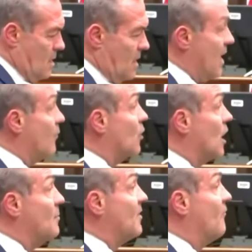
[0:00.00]
never
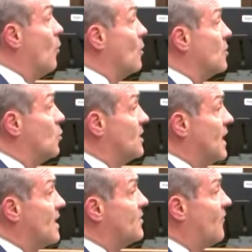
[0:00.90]
coming forward to
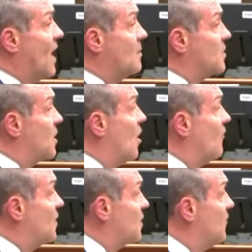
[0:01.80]
identify
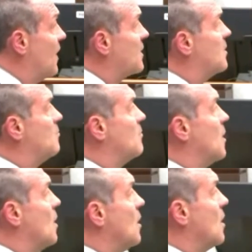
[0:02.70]
himself as a victim,
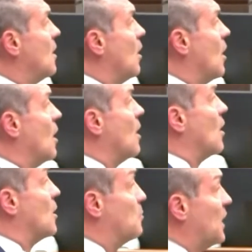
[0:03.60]

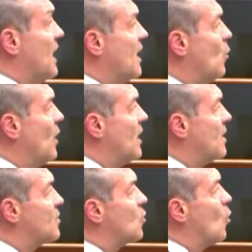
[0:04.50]
complaining
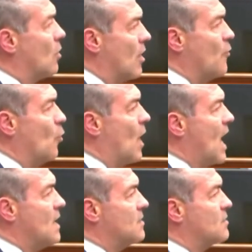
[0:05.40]
witness or
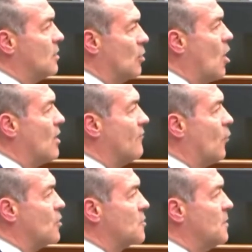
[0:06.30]
otherwise to law
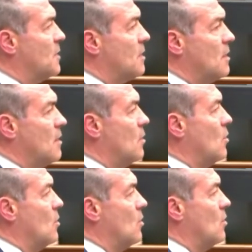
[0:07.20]
enforcement.
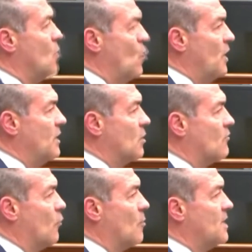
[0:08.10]
We looked
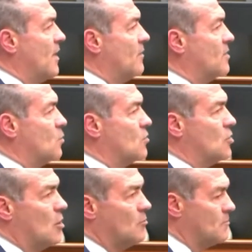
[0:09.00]
for him, the evidence will
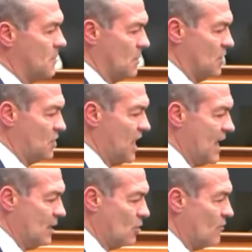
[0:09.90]
show. The
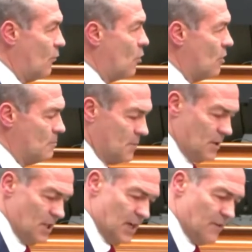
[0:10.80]
state looked for him,
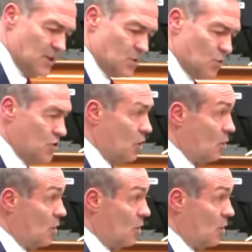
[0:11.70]
the evidence will show.